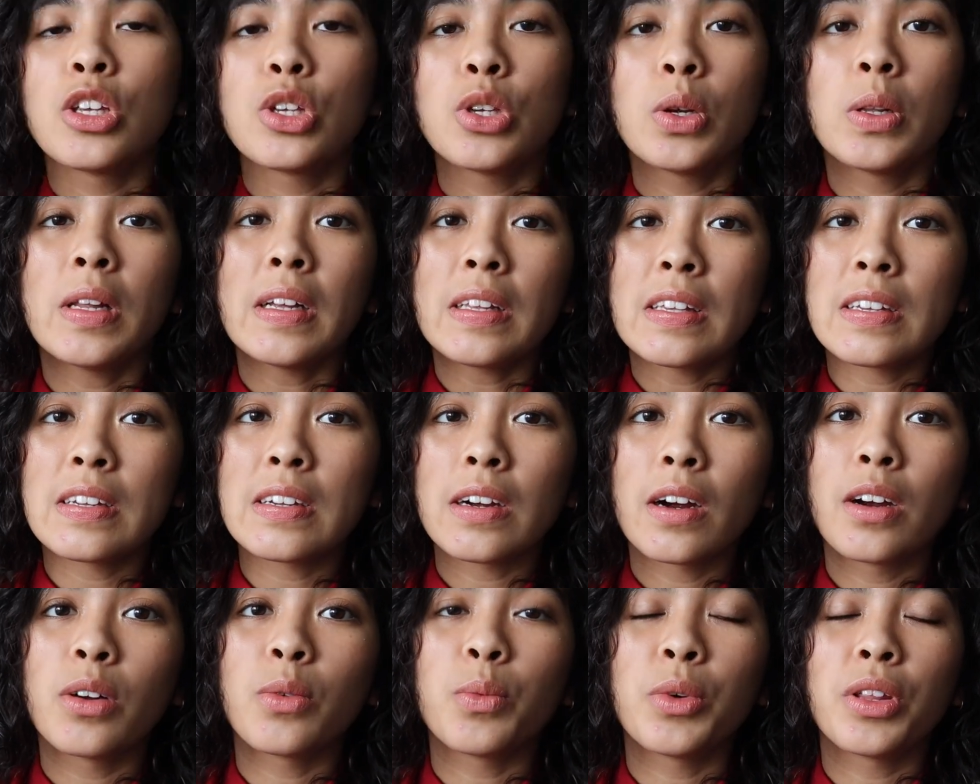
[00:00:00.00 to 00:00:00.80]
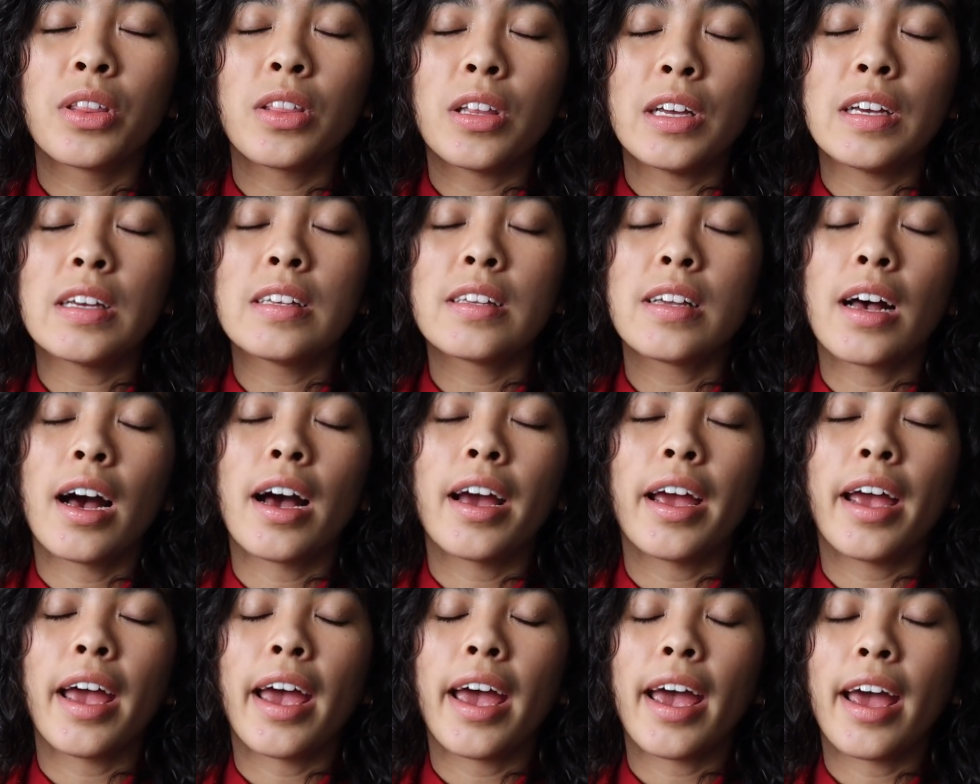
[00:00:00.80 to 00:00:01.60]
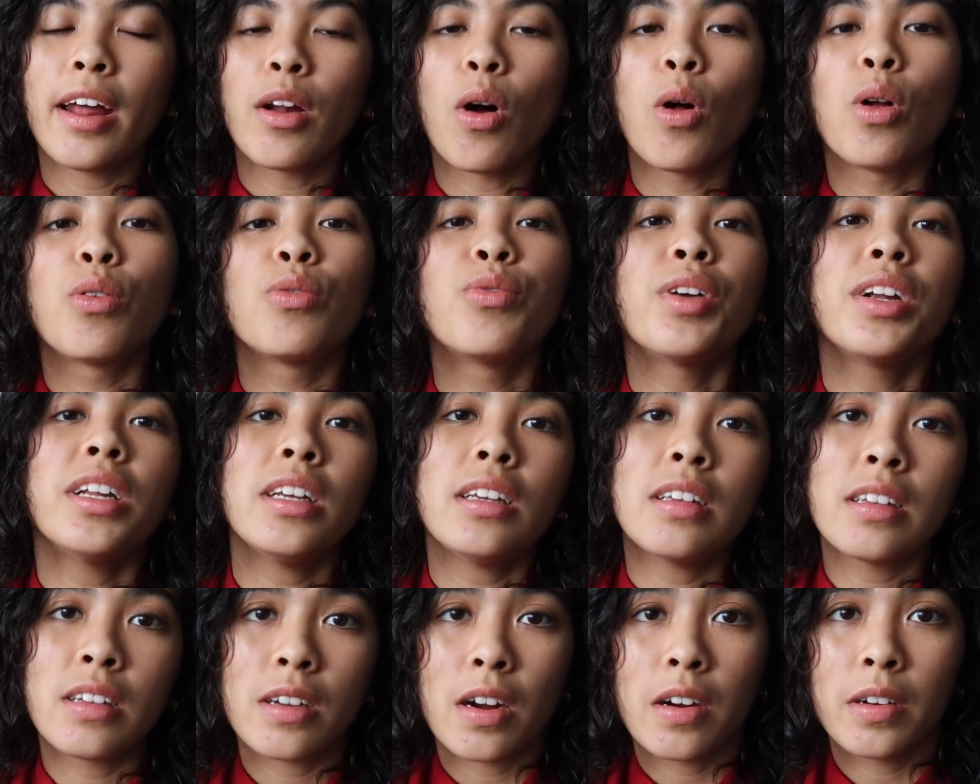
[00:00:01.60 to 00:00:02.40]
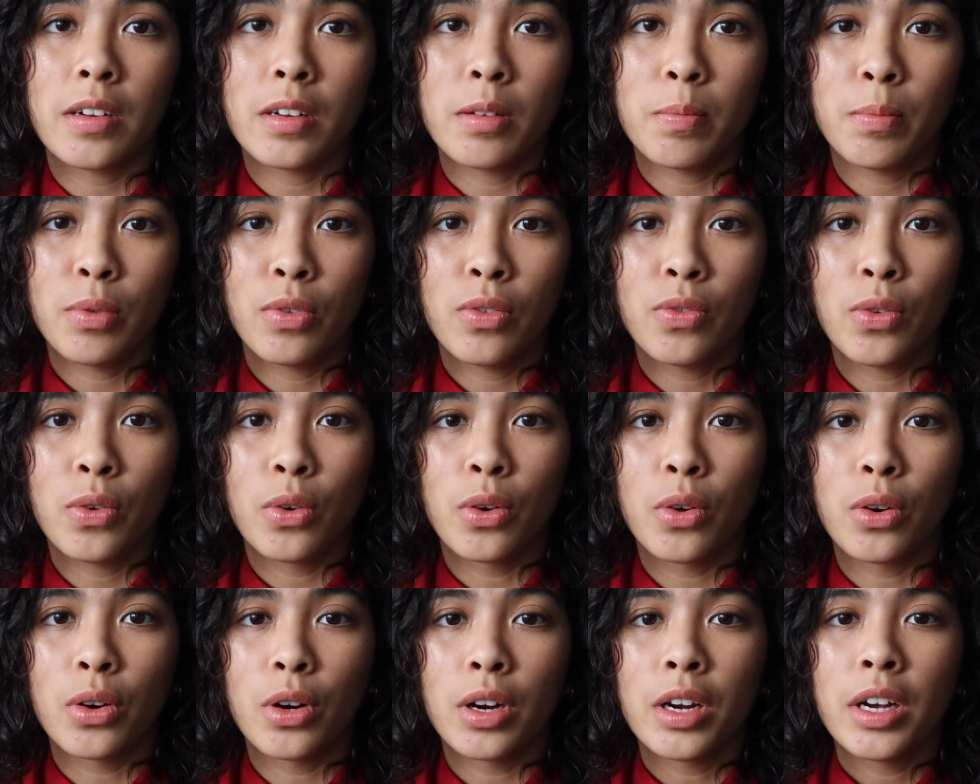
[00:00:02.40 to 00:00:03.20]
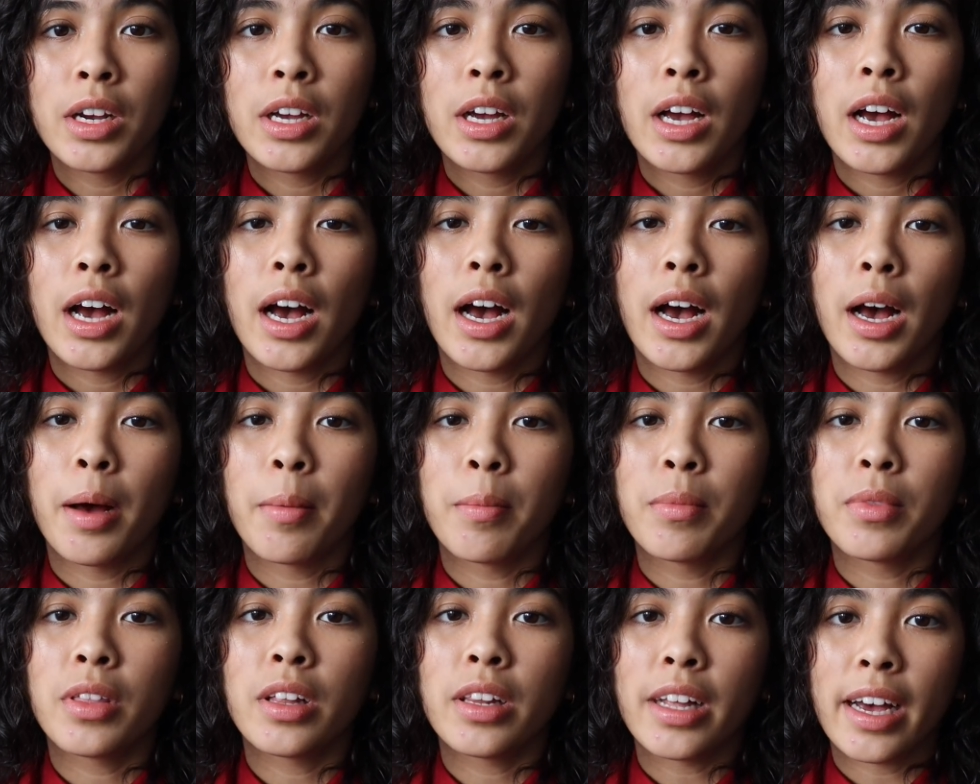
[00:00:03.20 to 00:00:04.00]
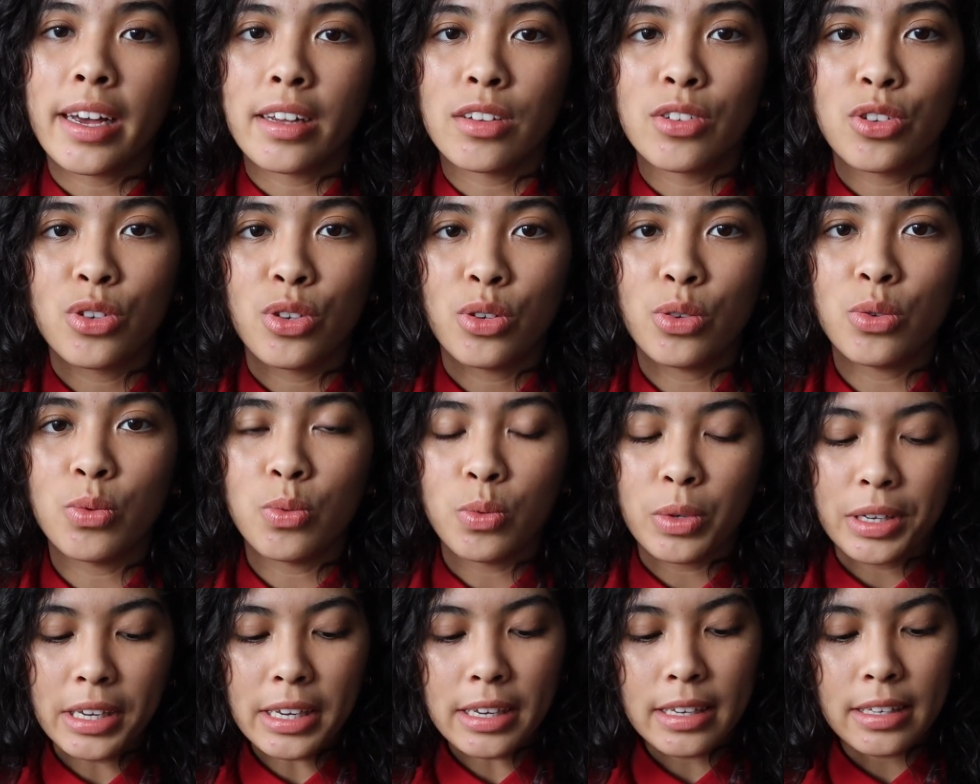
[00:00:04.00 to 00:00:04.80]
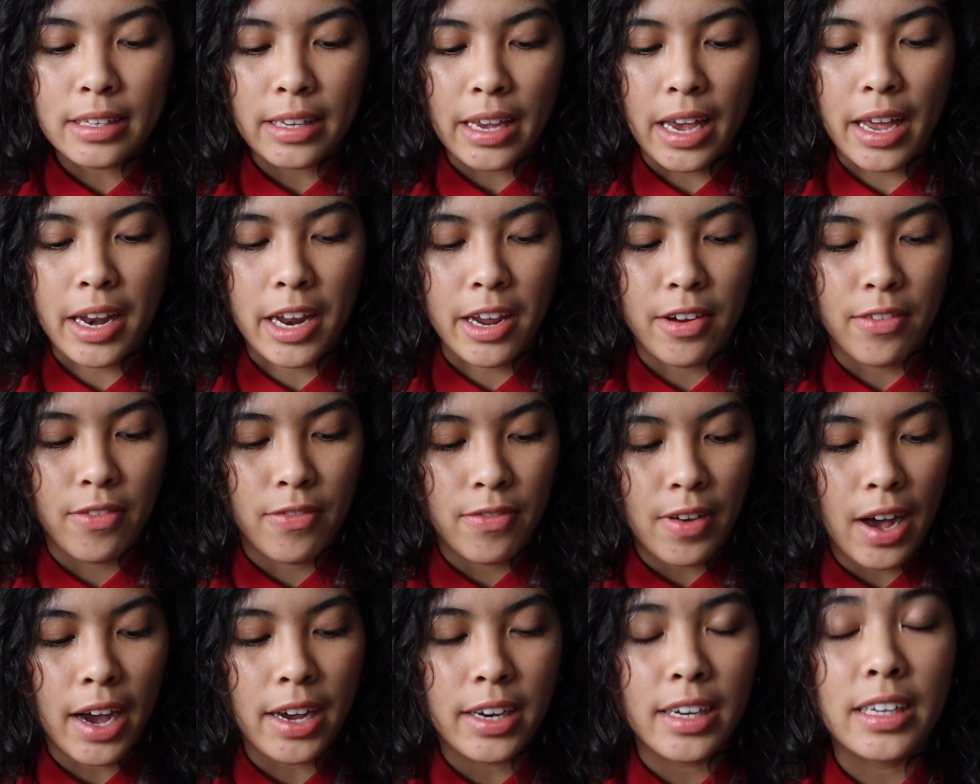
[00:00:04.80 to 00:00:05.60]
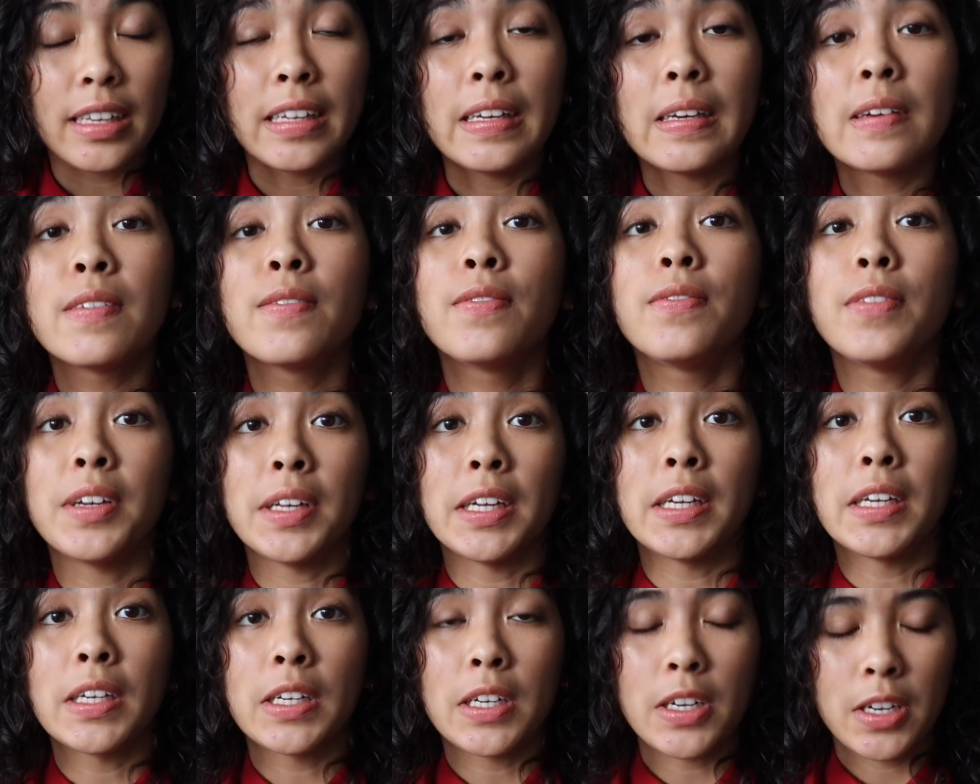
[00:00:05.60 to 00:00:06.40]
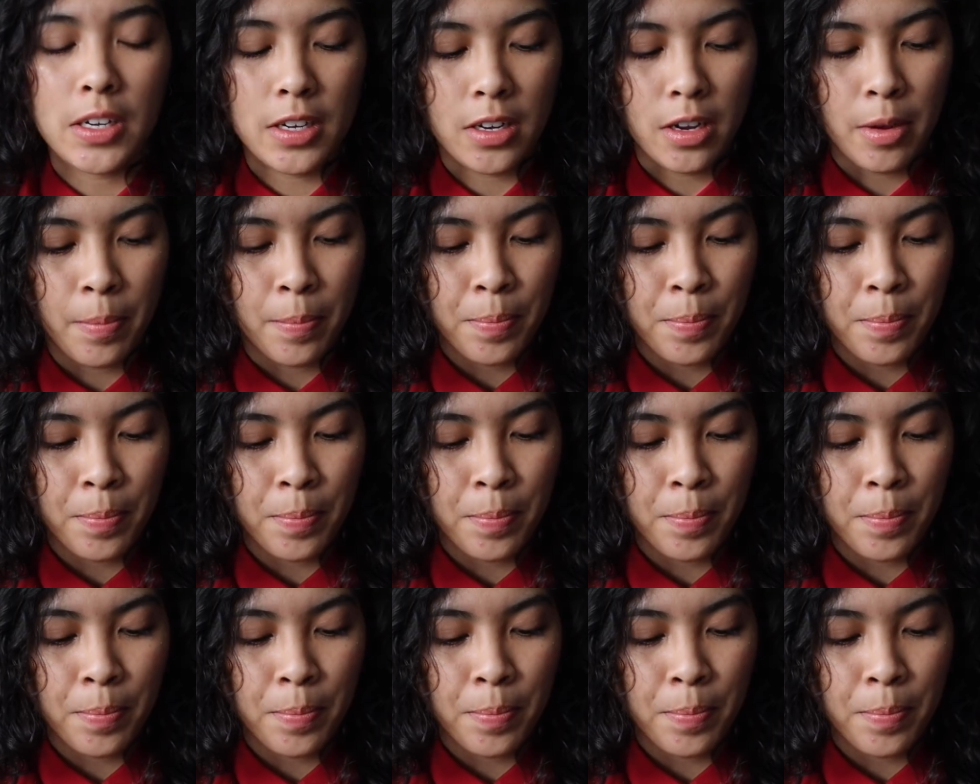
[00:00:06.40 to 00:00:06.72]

So let's start with things I had already started before um, the last two weeks and had finally finished.